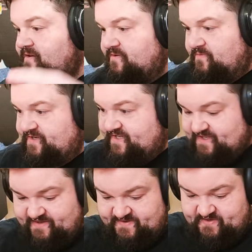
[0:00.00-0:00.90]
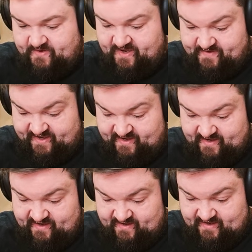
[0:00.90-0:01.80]
which is a little too
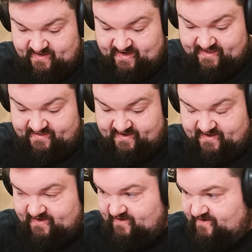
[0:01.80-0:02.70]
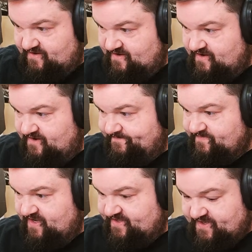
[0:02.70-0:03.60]
gimmicky, I think.
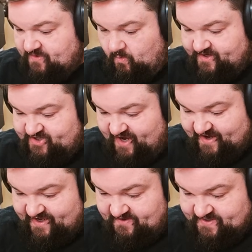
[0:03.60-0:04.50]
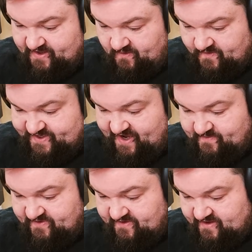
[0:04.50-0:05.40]
It does a one-shot kill to the whole
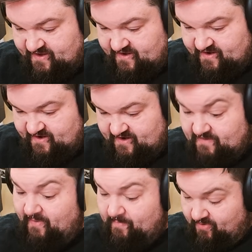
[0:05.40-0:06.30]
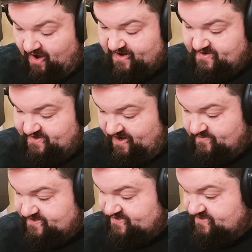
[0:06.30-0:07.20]
table. My Brago deck,
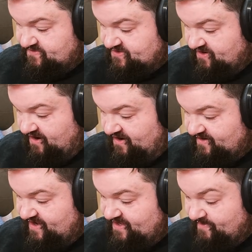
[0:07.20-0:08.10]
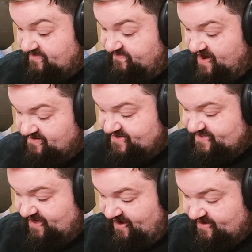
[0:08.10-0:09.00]
which is too strong, and then my Fairies
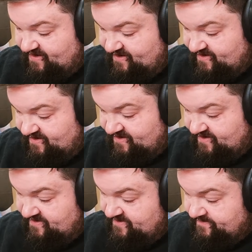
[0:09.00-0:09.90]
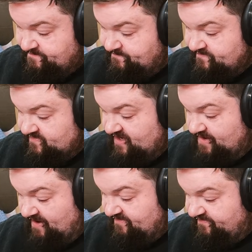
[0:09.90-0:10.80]
deck,
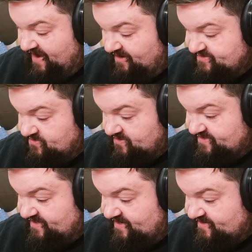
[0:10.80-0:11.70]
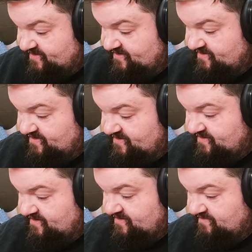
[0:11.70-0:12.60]
and my Faldorn deck.
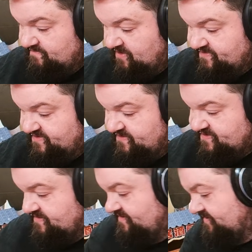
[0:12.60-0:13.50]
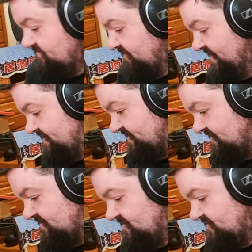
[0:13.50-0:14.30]
Both of those are a little crazy.